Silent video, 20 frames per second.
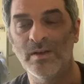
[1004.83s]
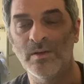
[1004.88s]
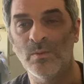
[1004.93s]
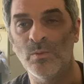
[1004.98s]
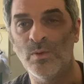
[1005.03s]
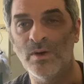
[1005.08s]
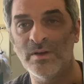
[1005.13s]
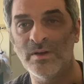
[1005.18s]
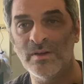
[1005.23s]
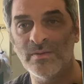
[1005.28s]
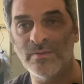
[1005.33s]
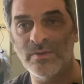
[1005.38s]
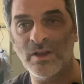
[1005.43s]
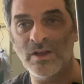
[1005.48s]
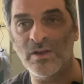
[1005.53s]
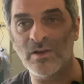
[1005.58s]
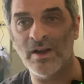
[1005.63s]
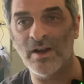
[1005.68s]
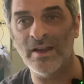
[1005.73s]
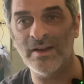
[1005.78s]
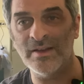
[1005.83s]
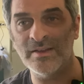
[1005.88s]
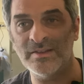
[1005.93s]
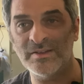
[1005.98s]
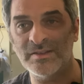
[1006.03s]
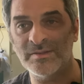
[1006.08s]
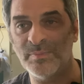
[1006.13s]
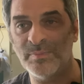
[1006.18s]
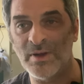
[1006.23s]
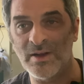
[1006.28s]
One of the
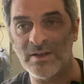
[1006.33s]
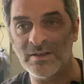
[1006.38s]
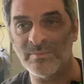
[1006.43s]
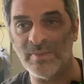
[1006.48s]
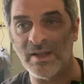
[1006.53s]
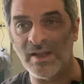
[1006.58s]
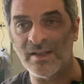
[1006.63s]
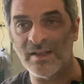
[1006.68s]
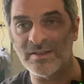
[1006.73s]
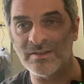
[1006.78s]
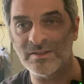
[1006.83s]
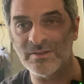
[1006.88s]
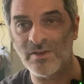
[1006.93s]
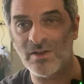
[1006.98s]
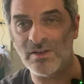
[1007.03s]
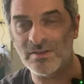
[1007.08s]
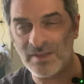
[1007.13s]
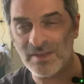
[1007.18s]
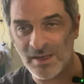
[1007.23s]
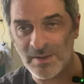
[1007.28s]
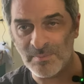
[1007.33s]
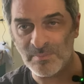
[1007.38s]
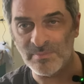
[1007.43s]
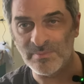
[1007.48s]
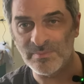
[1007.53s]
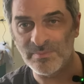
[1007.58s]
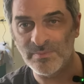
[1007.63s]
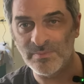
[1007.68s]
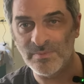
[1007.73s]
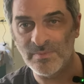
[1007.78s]
greatest punk bands of all time.
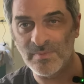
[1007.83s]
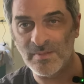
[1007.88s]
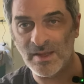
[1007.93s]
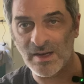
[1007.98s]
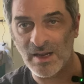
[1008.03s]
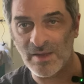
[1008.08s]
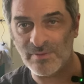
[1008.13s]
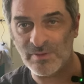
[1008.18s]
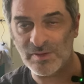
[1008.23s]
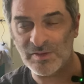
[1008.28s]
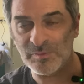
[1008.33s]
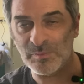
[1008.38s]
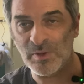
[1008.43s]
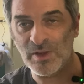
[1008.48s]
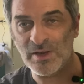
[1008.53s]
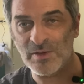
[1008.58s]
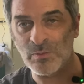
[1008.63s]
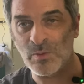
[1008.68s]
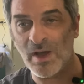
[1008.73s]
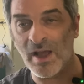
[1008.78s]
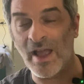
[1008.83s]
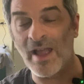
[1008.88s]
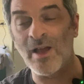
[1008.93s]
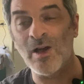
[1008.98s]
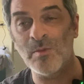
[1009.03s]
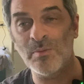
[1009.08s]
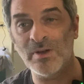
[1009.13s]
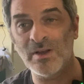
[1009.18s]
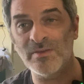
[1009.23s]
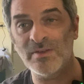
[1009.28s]
And I've explained why. I
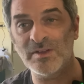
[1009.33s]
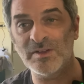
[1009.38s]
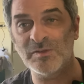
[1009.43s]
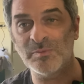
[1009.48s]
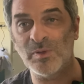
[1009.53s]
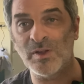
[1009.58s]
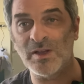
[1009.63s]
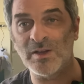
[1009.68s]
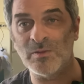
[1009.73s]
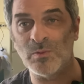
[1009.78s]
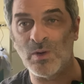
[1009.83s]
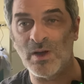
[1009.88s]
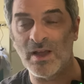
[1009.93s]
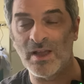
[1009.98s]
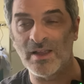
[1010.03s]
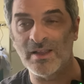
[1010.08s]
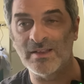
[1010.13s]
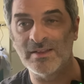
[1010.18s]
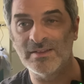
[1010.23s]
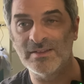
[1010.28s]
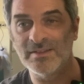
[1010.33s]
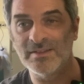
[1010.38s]
hope I've explained why.